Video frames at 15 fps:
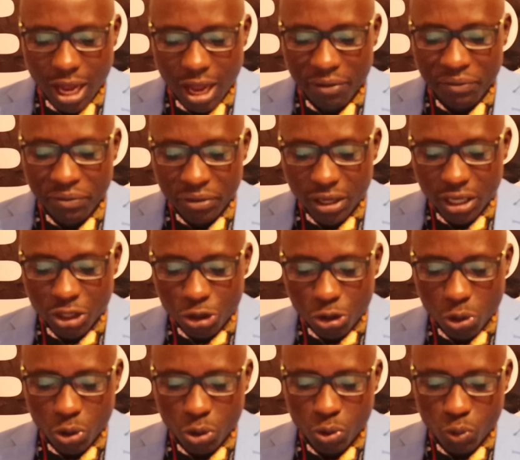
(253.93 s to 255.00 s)
have really
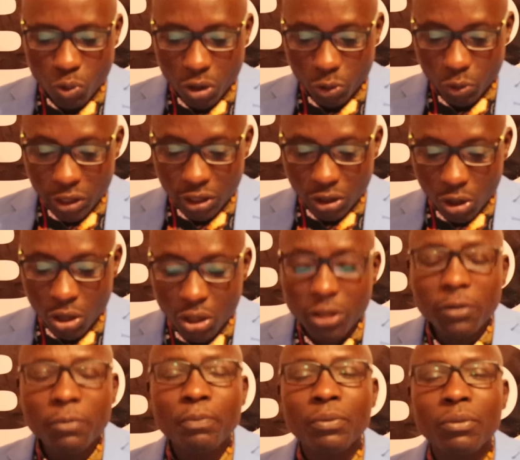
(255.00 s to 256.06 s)
shown what went
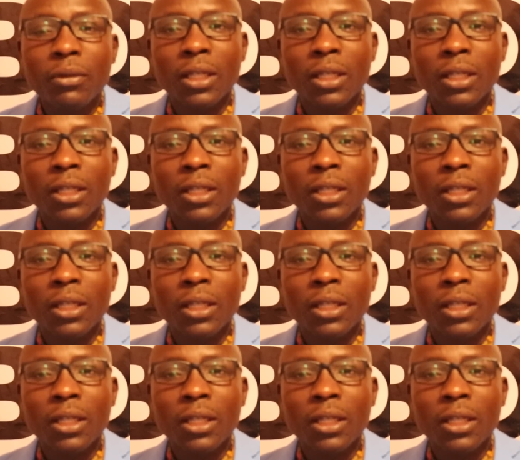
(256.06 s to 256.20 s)
on.